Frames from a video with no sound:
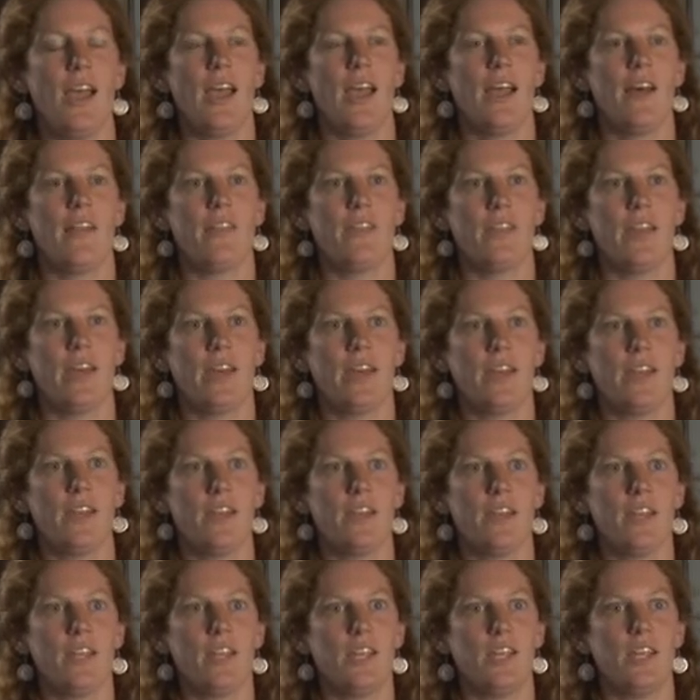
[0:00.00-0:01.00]
And
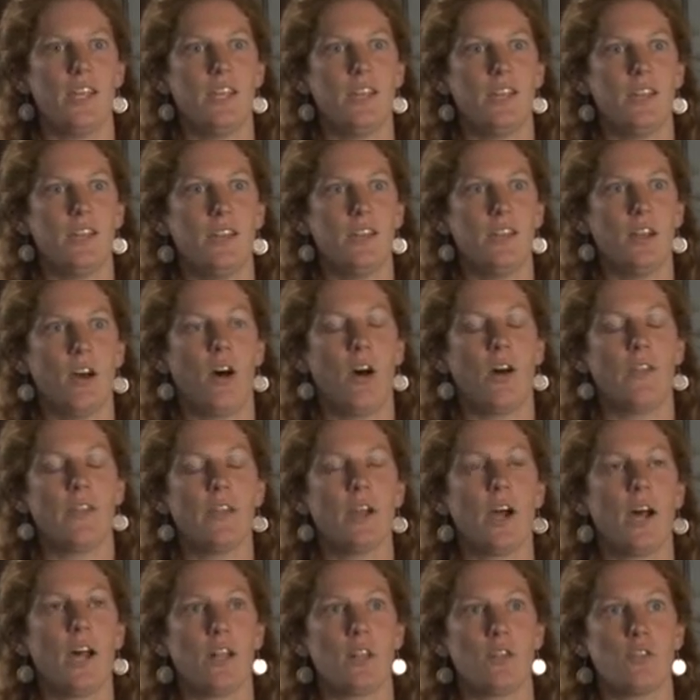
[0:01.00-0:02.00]
then on
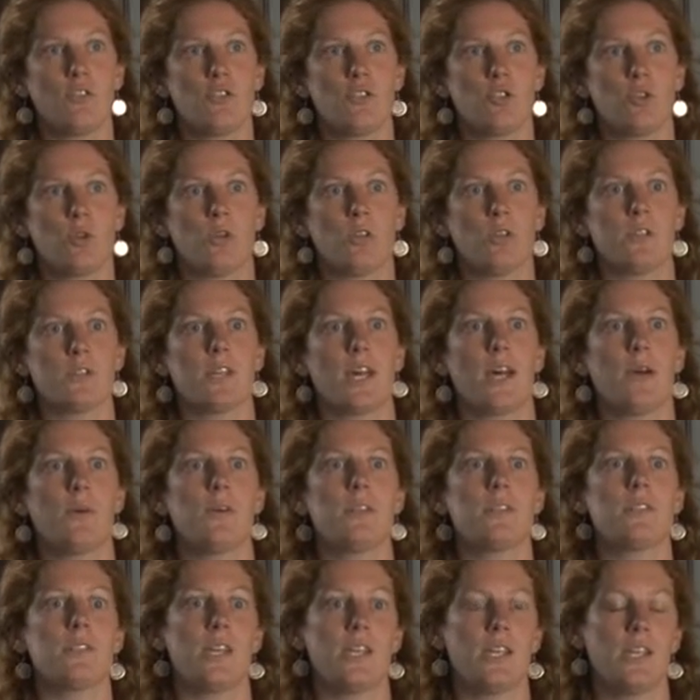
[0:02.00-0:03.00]
the Isle of Shoals, I
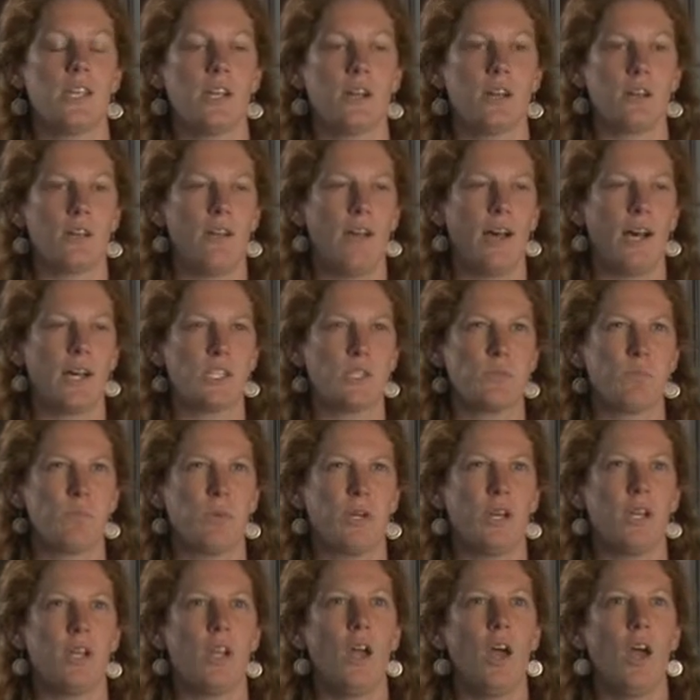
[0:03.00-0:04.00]
was taking a class,
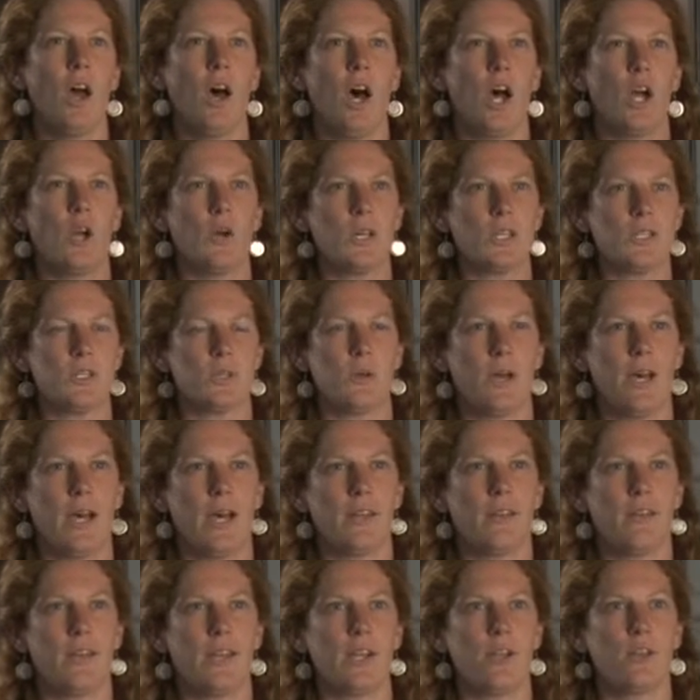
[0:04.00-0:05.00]
but I also
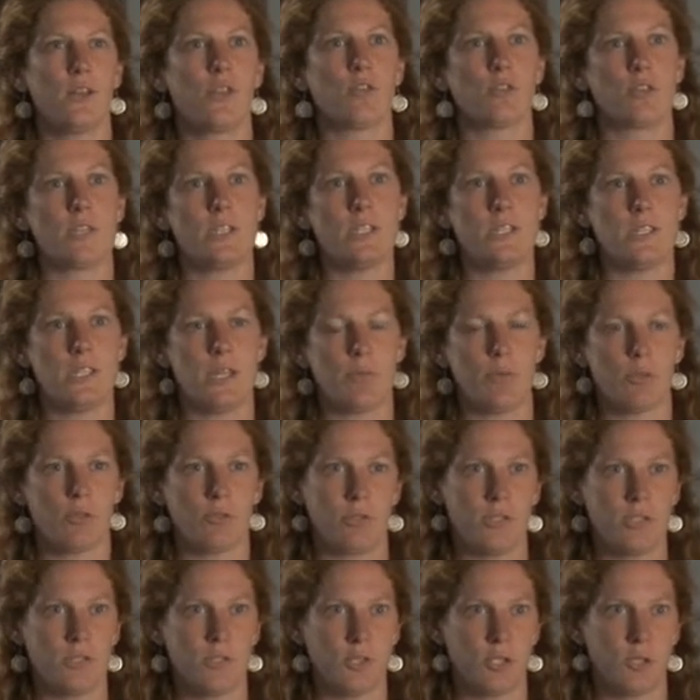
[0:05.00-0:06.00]
had like 3 separate
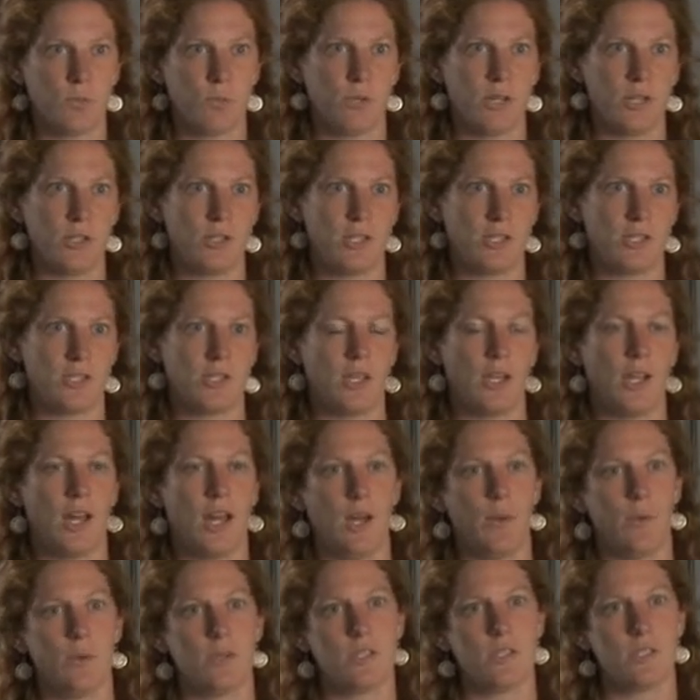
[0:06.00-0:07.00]
research projects that
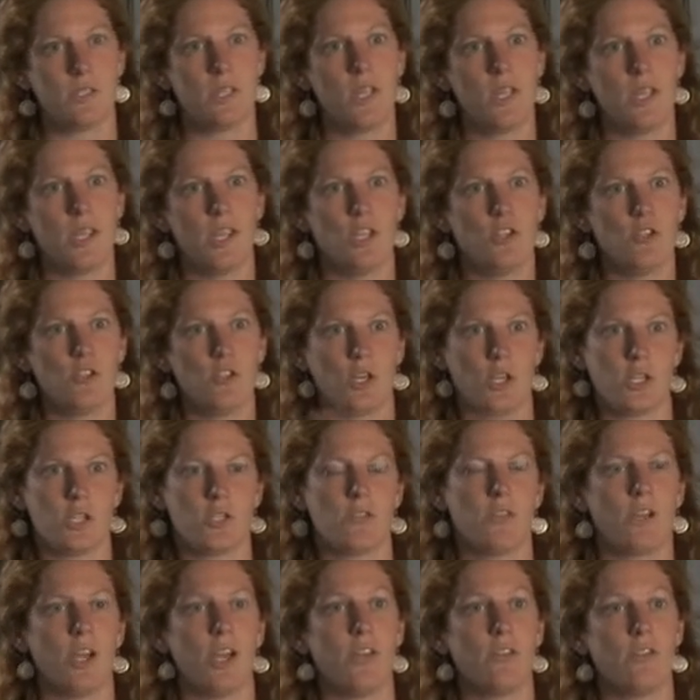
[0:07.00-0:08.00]
I was in charge
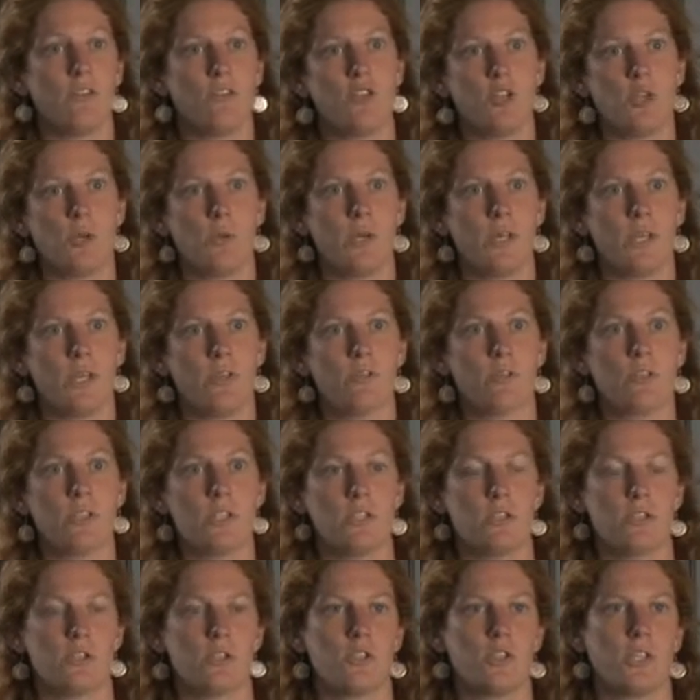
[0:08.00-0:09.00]
of kind of doing,
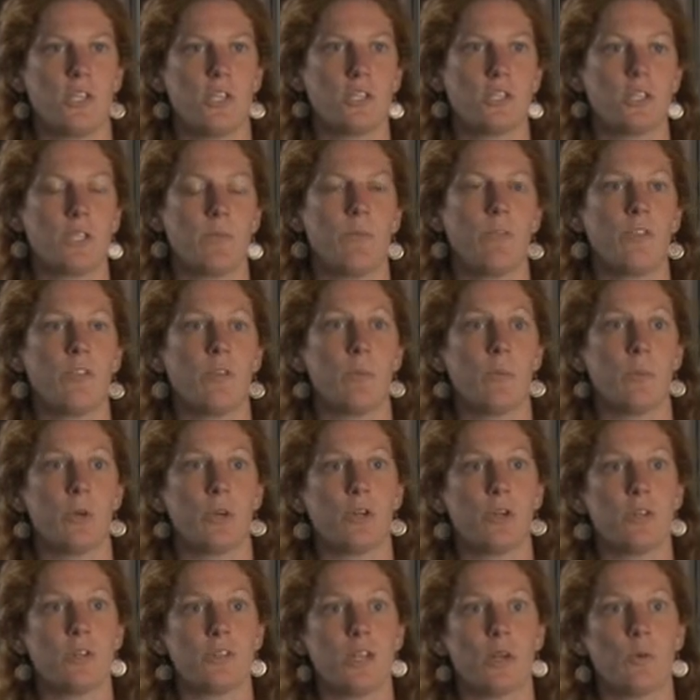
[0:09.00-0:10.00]
researching some of the
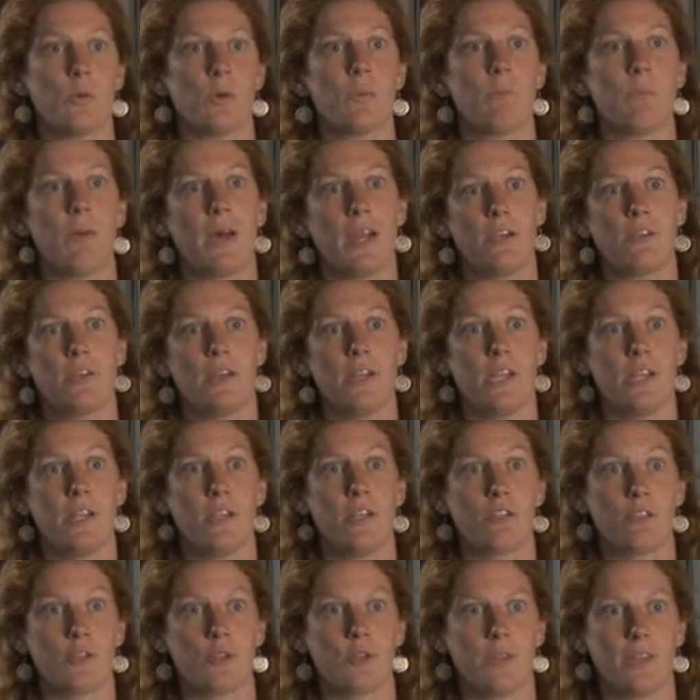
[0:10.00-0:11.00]
birds that were migrating
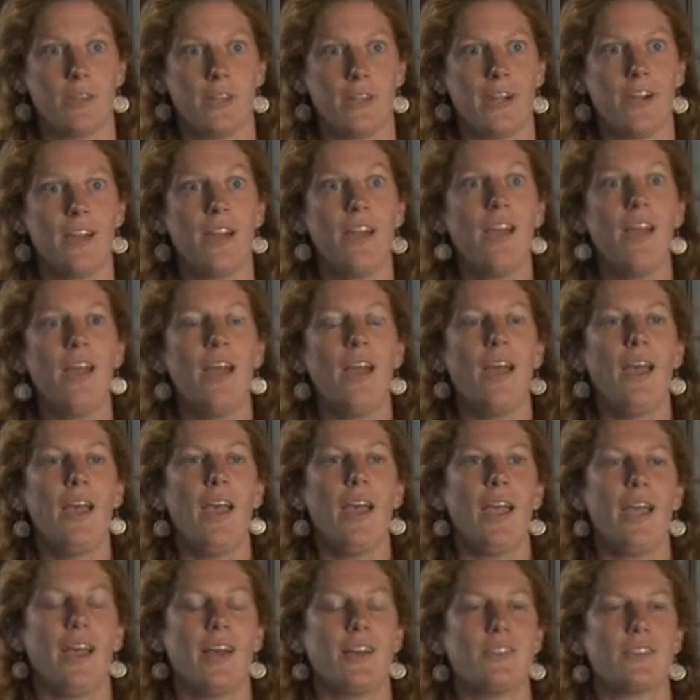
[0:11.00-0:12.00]
through there
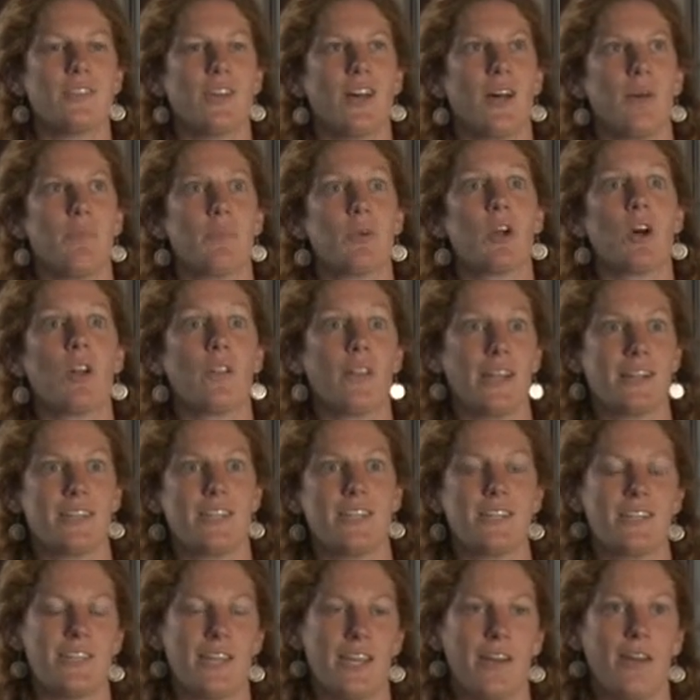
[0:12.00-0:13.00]
and
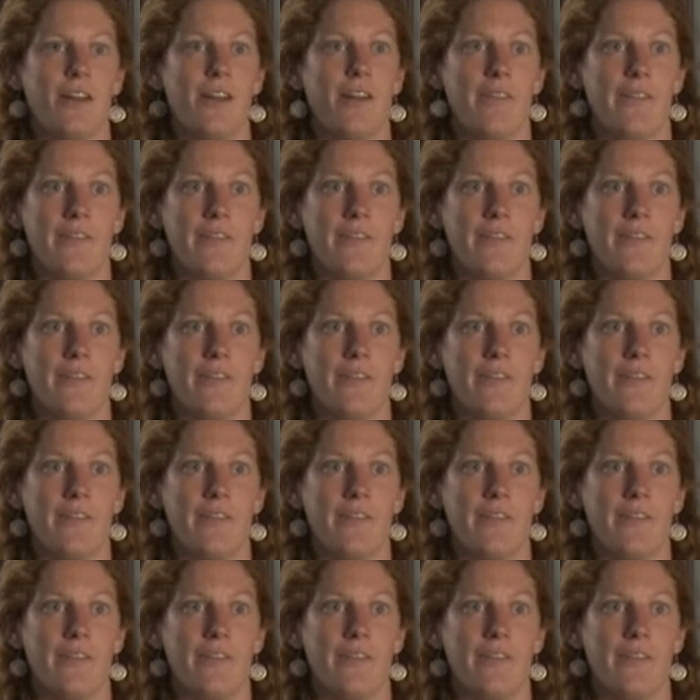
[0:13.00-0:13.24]
collecting data on